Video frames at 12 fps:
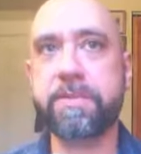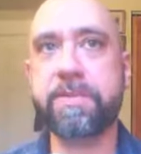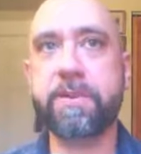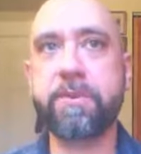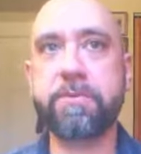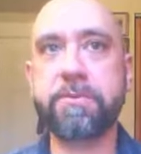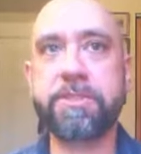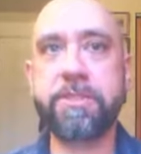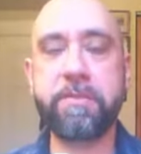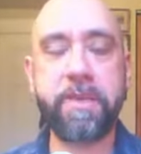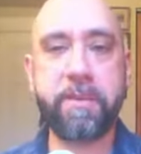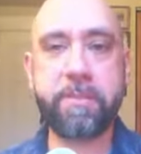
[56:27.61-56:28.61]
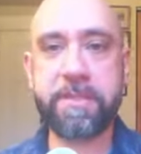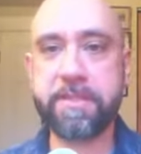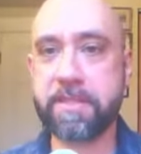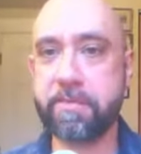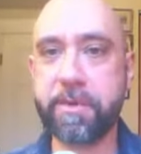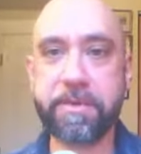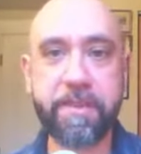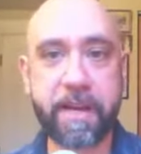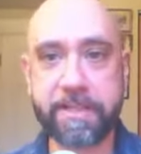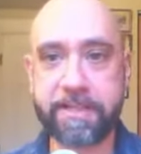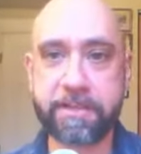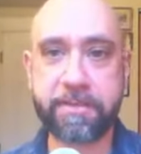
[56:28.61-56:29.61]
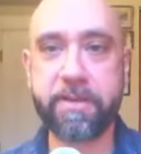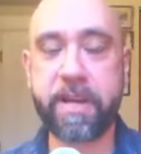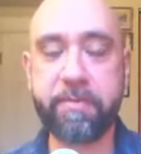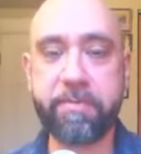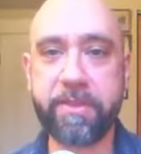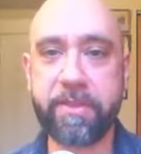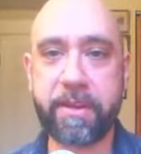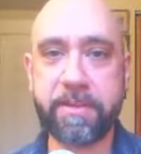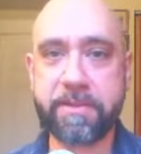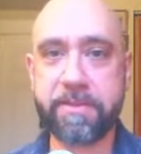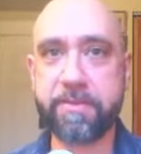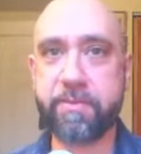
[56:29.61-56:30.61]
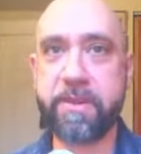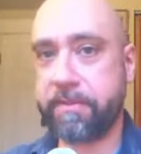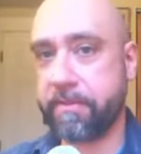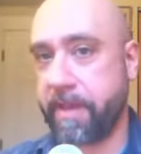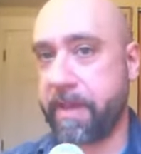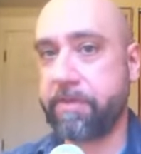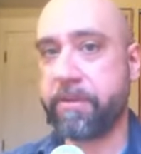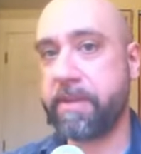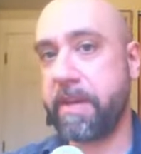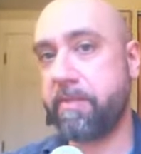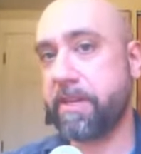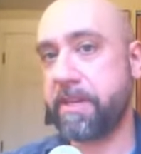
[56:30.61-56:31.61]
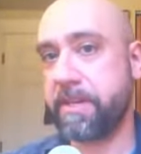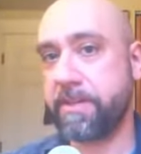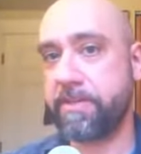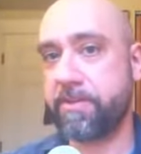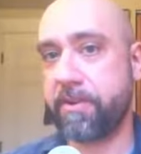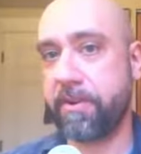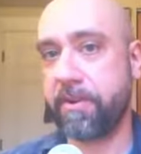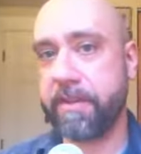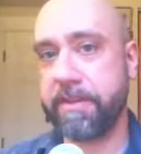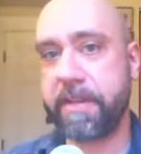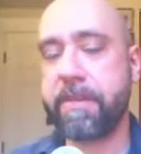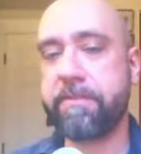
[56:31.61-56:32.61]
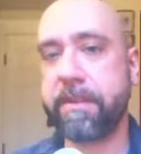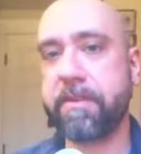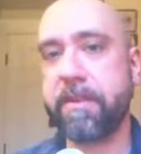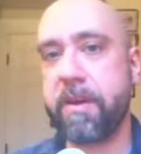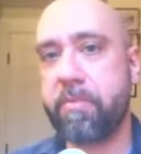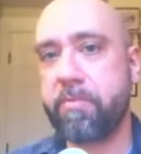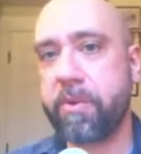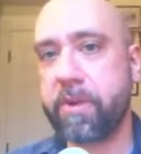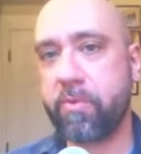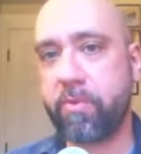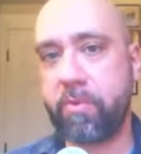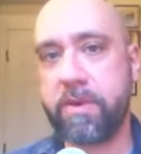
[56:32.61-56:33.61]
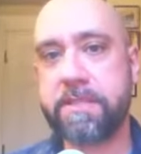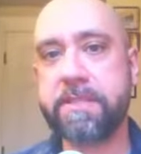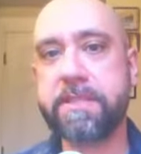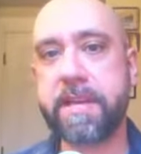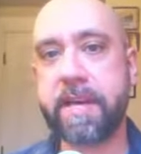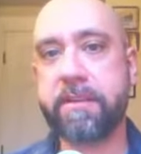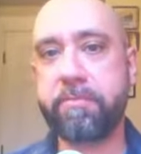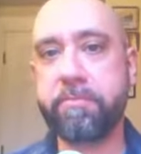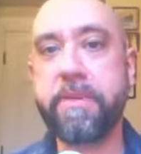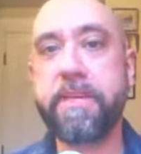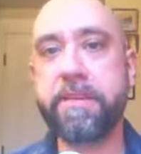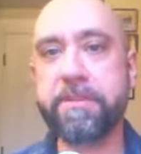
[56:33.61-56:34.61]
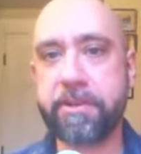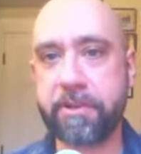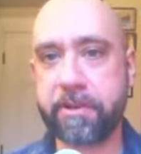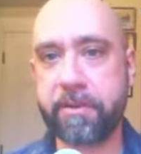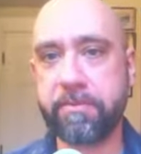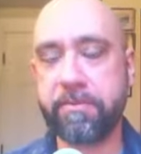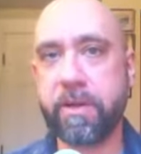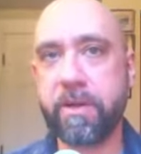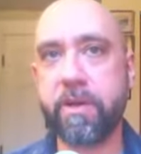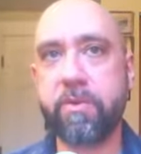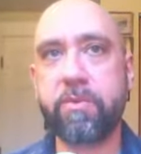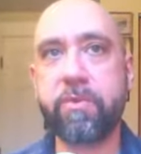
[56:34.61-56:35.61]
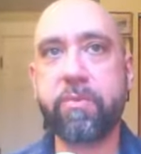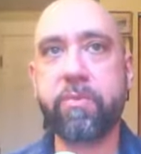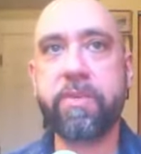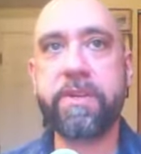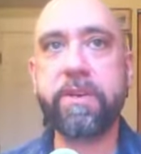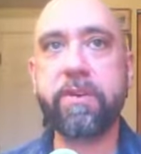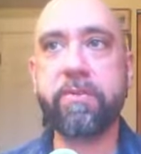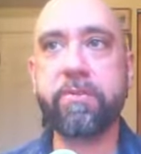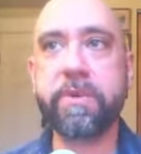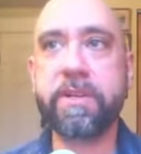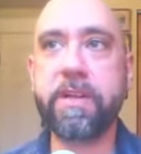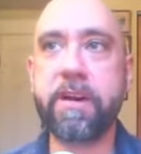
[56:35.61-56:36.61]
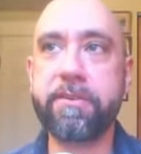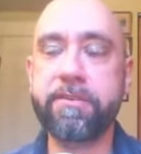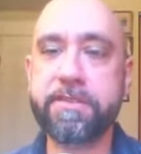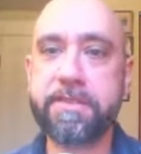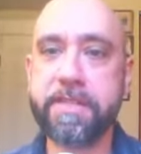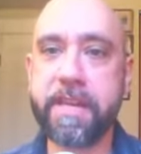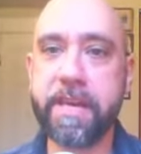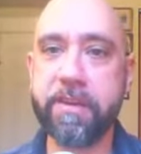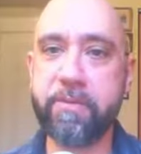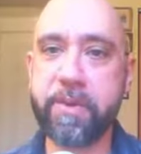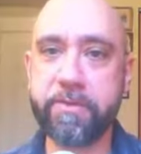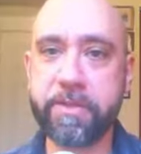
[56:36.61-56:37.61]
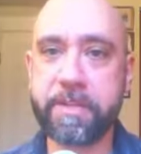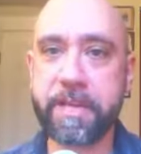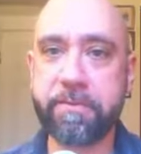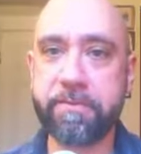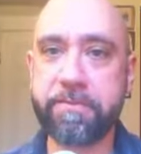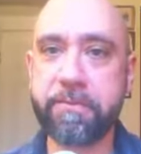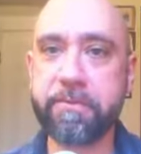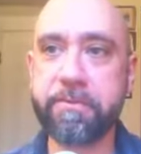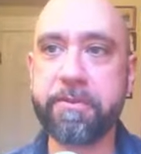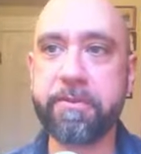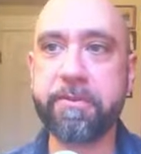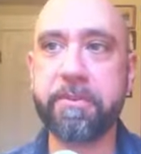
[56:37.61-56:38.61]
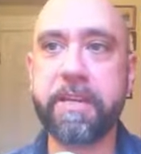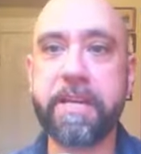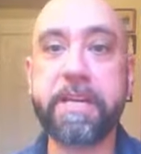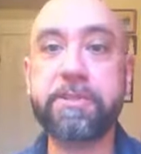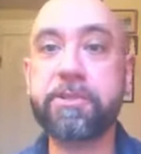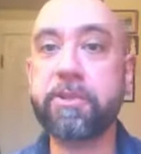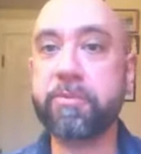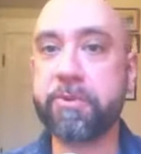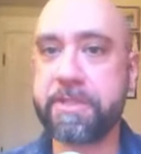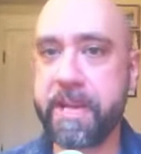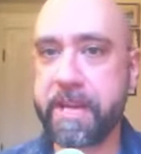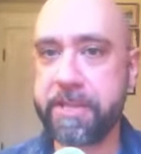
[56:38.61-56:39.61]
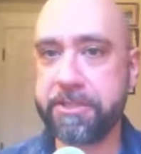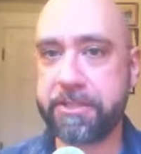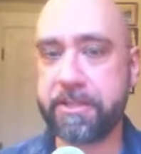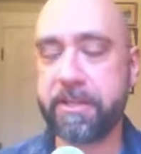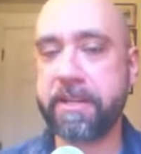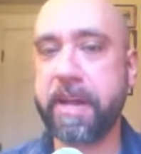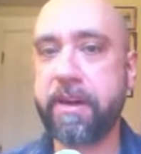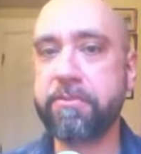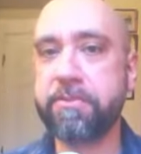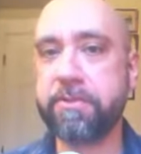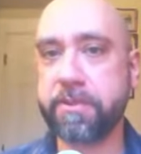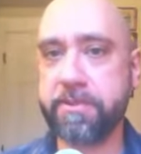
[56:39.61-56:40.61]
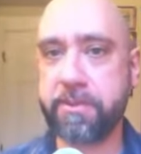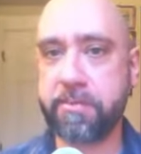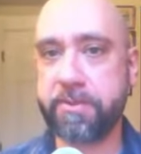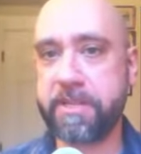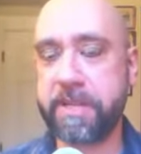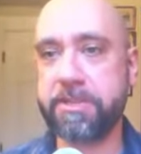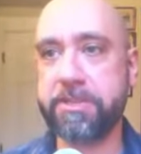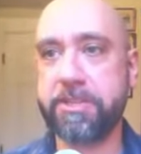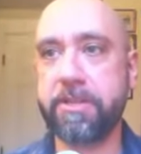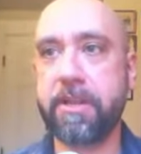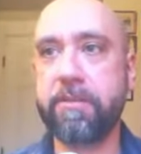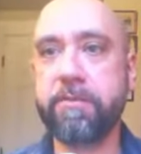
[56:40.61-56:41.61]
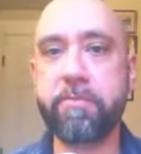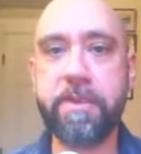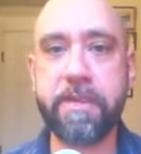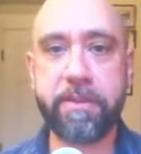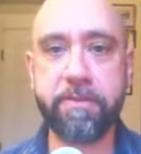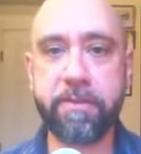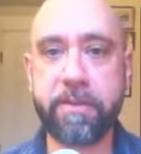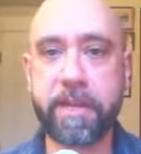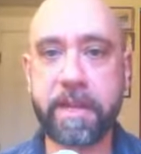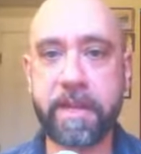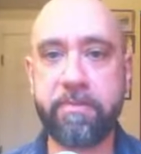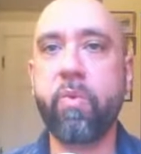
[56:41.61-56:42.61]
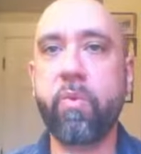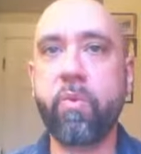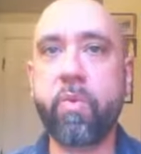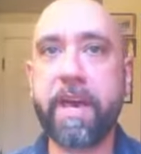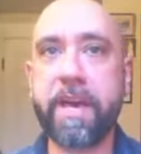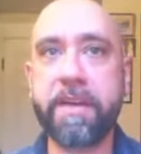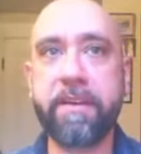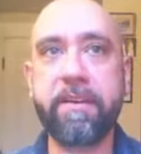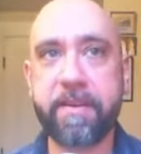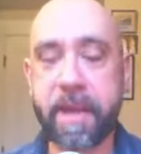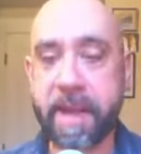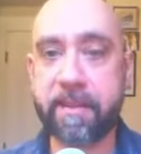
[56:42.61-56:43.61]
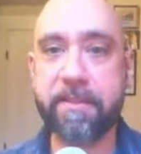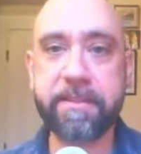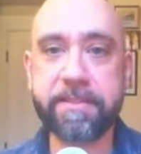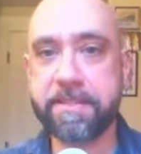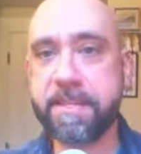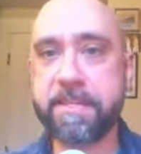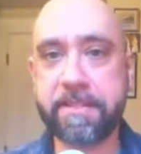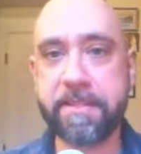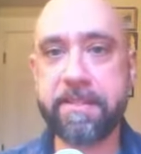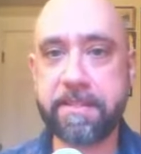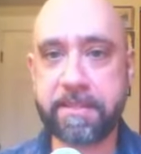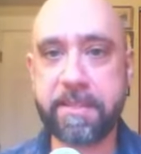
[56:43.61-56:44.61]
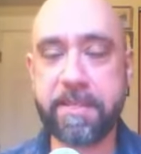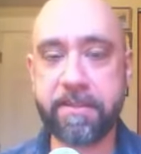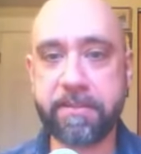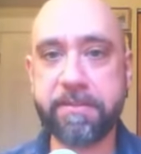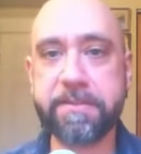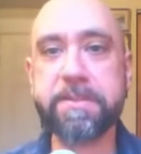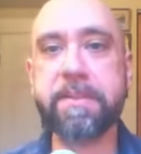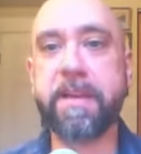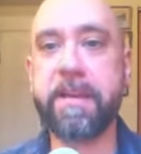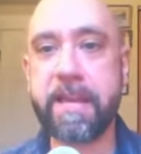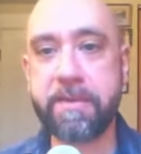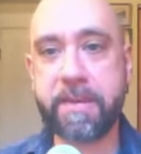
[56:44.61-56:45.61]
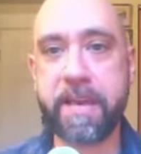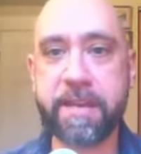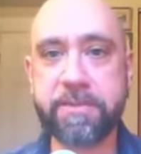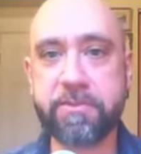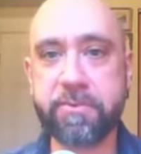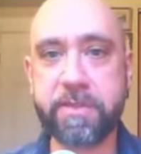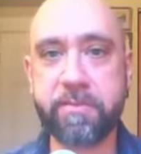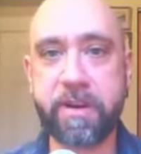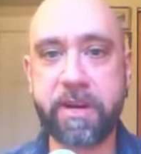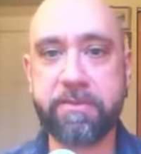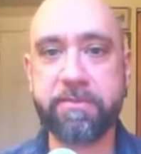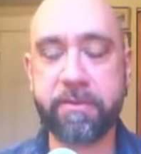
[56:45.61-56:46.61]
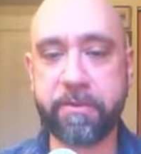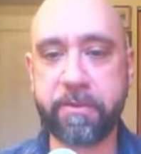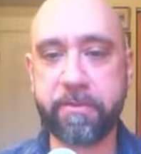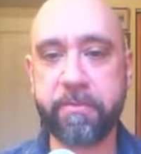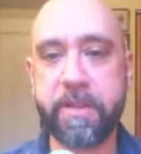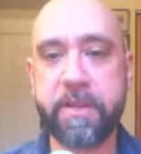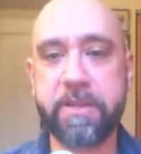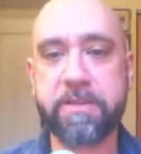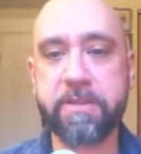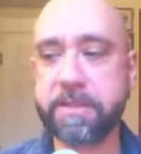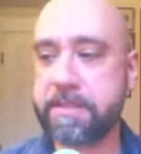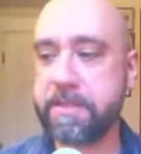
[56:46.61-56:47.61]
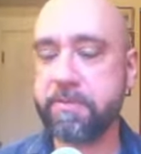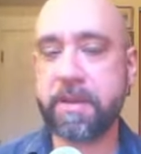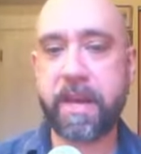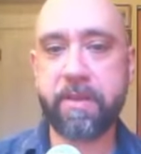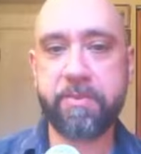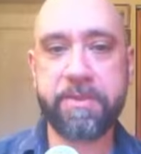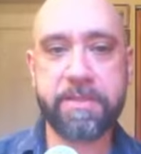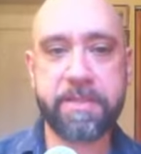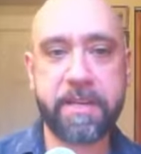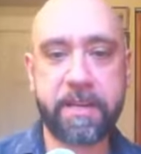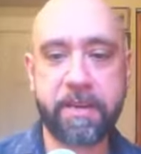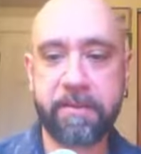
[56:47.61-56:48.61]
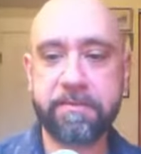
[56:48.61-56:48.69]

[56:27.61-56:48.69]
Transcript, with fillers: So she maybe sympathizes or empathizes with Henry naming his dog David. But what does that mean to her? well, we don't really understand. We only get a further interpretation, a counter interpretation of the meaning of the name when Alex digs in his heels and Amy has to respond further. So let's see what happens there.